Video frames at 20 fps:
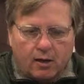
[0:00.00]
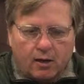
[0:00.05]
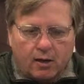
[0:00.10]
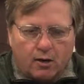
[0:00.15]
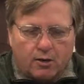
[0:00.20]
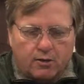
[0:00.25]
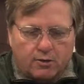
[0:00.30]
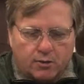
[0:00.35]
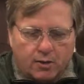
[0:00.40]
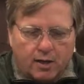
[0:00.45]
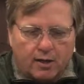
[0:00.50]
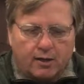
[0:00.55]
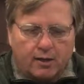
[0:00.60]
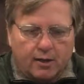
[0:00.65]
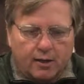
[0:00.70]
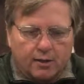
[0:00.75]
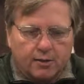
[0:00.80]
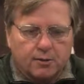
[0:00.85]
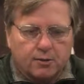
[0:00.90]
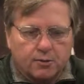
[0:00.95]
are trying to
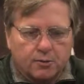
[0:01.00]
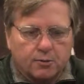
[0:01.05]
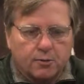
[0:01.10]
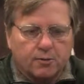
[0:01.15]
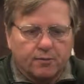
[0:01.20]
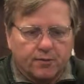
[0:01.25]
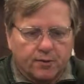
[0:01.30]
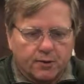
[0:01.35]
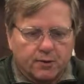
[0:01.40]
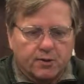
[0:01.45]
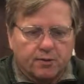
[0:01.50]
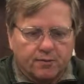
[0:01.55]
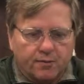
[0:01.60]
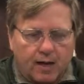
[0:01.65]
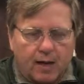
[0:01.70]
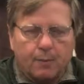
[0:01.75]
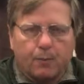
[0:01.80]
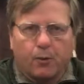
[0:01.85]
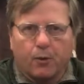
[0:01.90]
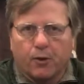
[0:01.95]
get to a version
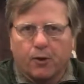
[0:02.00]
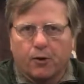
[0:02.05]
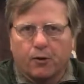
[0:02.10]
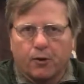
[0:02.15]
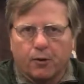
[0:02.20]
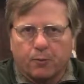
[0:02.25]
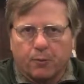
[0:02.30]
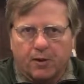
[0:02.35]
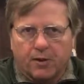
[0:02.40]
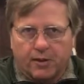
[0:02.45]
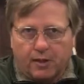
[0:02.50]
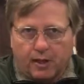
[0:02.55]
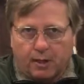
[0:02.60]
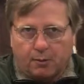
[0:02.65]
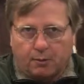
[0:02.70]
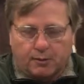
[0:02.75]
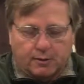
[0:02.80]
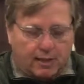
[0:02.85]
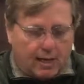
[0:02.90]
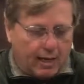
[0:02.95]
5.0 that we think
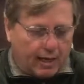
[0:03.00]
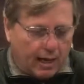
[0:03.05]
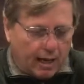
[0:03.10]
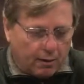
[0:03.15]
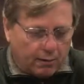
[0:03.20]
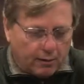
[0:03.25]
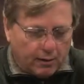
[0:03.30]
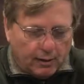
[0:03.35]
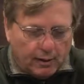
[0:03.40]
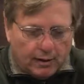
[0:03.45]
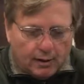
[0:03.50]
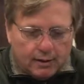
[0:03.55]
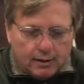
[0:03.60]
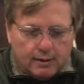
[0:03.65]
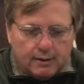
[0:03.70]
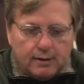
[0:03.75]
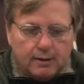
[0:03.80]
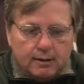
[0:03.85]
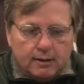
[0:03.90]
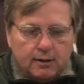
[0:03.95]
will take out
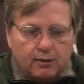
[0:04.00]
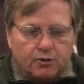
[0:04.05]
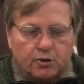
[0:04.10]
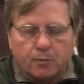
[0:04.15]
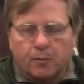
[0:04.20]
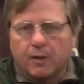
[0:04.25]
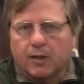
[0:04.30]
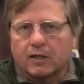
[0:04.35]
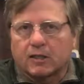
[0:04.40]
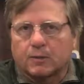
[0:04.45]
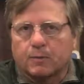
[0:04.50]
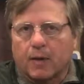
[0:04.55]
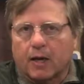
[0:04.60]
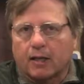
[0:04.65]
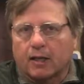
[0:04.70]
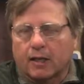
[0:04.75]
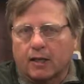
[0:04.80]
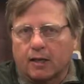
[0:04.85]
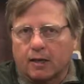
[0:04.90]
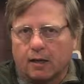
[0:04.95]
a tremendous
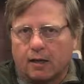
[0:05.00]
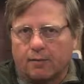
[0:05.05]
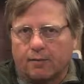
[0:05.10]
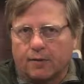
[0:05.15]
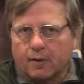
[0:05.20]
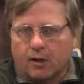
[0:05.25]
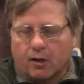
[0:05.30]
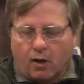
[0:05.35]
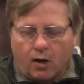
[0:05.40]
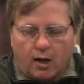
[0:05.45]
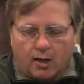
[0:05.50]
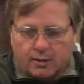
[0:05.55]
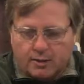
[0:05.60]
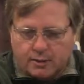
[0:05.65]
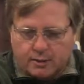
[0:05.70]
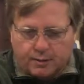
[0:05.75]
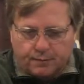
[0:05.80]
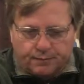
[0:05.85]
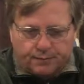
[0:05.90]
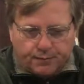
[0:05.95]
amount of the
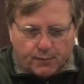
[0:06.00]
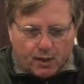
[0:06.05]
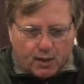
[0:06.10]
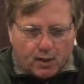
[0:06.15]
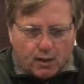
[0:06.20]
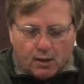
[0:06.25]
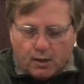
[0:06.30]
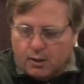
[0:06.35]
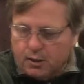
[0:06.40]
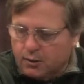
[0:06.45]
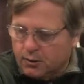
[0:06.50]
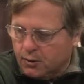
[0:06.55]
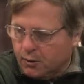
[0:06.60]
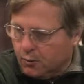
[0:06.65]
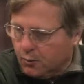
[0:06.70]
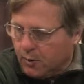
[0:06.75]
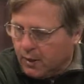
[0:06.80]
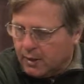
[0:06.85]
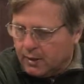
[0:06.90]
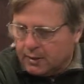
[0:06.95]
cost. So the
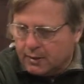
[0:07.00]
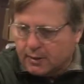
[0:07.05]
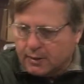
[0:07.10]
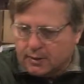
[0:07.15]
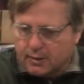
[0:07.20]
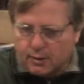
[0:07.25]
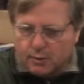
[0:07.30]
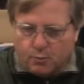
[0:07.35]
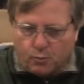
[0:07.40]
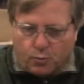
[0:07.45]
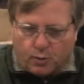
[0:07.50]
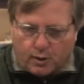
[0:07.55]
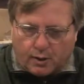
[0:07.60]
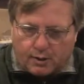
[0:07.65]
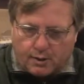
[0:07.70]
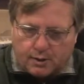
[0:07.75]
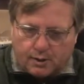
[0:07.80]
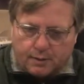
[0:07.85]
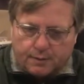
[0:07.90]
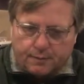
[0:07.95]
way the system
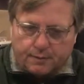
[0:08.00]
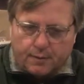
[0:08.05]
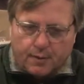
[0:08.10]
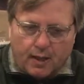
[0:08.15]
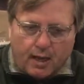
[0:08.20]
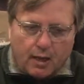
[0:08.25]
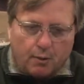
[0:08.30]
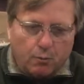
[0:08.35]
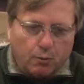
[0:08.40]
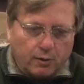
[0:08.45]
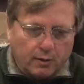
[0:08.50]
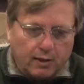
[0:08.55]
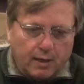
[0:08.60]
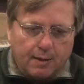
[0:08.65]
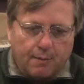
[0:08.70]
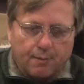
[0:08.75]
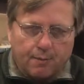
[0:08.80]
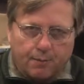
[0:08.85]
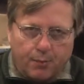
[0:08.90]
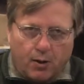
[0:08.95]
works, and we'll
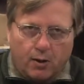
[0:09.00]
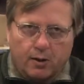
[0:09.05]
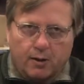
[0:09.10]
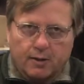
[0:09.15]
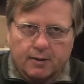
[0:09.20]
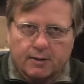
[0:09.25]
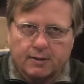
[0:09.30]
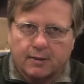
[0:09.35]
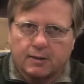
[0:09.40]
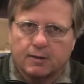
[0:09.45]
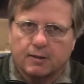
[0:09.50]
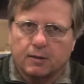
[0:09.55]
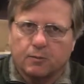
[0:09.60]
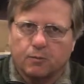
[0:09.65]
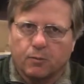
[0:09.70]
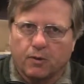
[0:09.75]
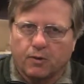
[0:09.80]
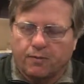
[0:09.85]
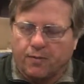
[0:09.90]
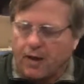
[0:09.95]
keep part of this
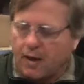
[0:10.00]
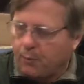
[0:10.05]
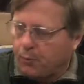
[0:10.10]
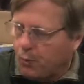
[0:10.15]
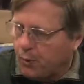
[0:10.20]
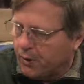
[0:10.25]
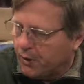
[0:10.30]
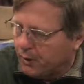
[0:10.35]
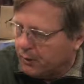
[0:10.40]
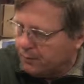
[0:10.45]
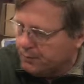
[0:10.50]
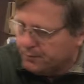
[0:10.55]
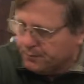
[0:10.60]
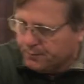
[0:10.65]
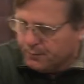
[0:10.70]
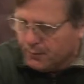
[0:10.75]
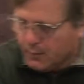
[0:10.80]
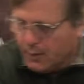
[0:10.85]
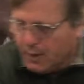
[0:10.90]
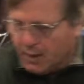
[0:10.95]
system with 5.0,
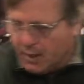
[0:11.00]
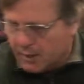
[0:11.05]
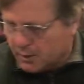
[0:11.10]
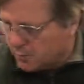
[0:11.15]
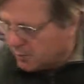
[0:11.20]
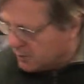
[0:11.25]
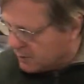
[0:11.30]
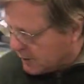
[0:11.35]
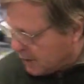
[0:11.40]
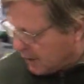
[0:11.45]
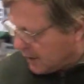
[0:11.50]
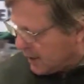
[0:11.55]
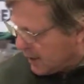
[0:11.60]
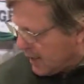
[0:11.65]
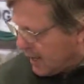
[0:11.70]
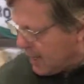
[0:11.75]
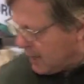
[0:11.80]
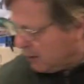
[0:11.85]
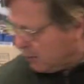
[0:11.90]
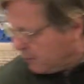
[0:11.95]
is we'll take
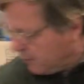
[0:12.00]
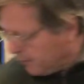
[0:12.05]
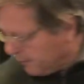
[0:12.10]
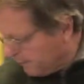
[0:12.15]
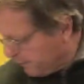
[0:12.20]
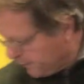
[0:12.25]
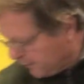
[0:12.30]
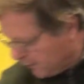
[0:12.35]
the alloy,